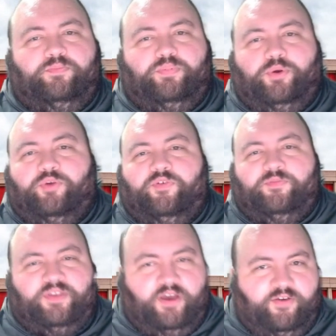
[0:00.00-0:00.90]
prove
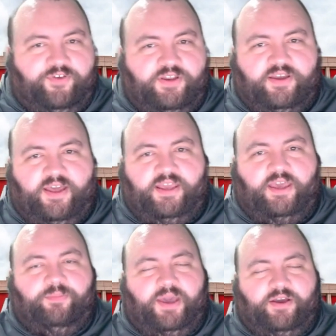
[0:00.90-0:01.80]
himself and to kind of
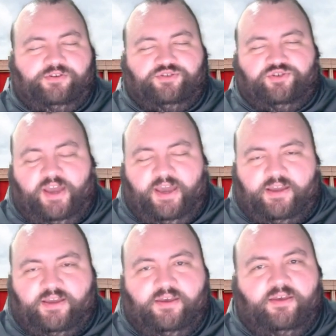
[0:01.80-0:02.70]
get back on
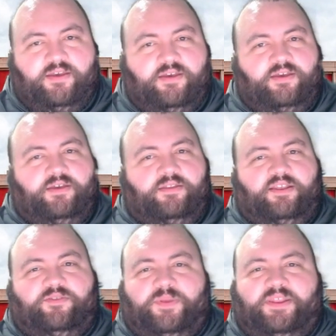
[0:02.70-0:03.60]
track.
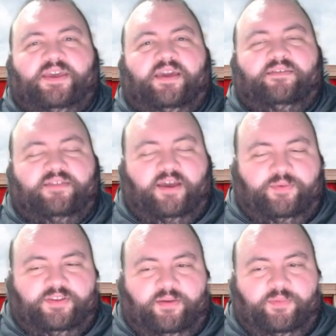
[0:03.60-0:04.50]
That's been the case time and time